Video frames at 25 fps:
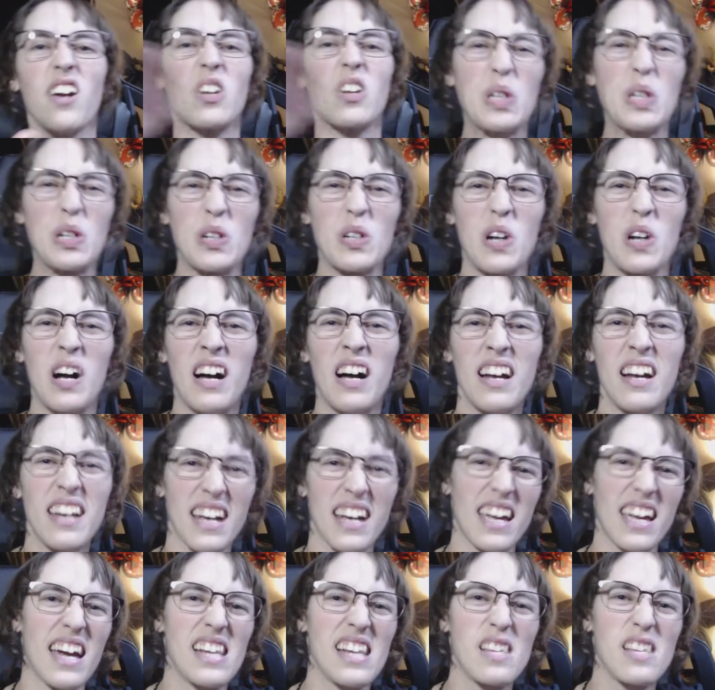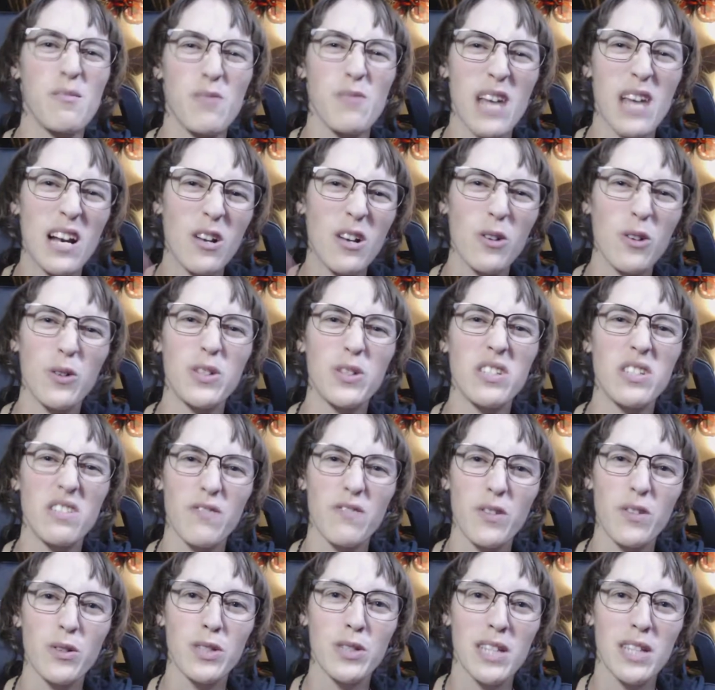earlier on I had some technical
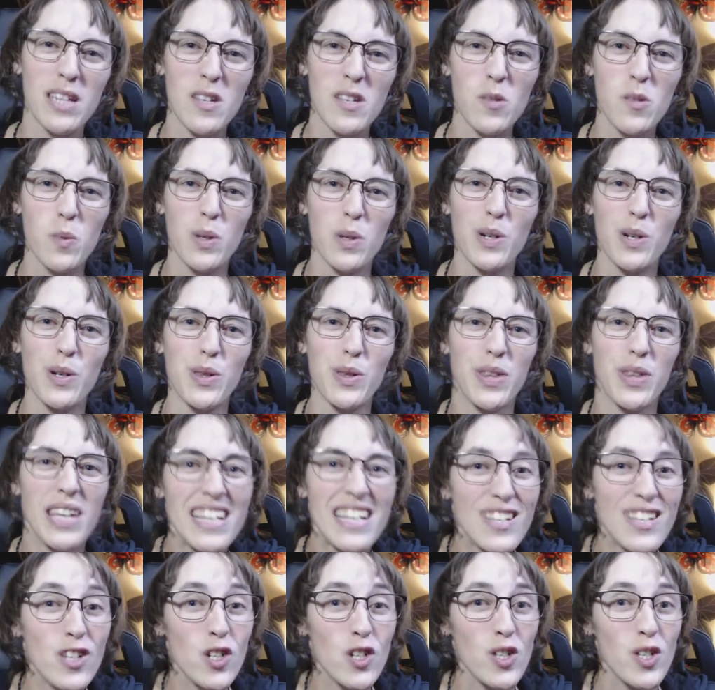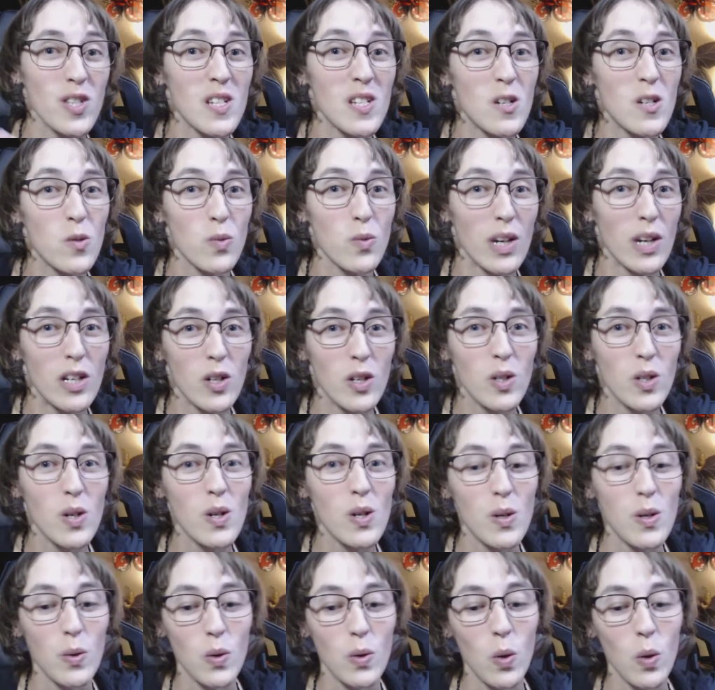difficulties where things just didn't
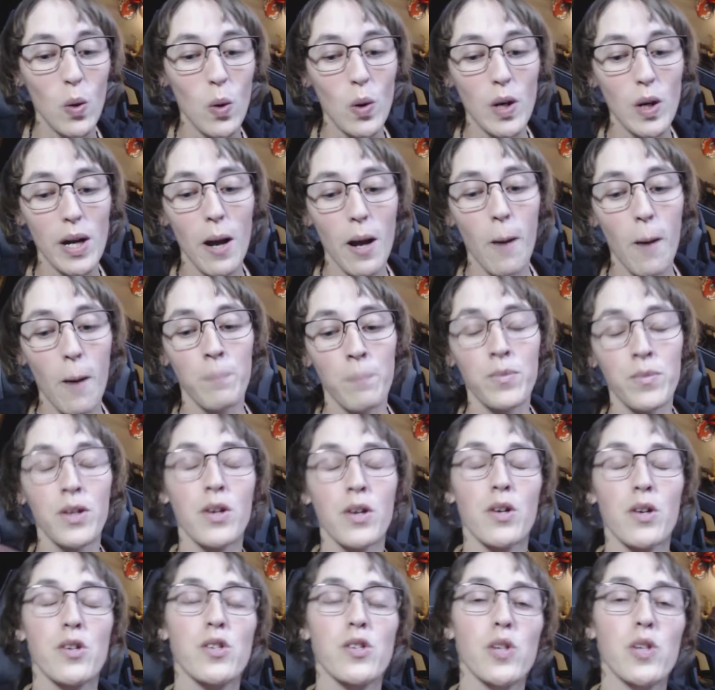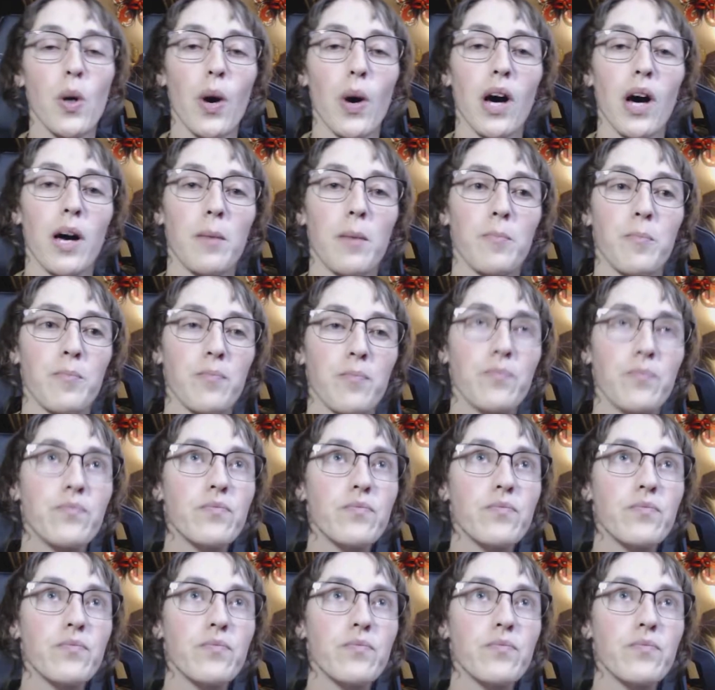render and record. So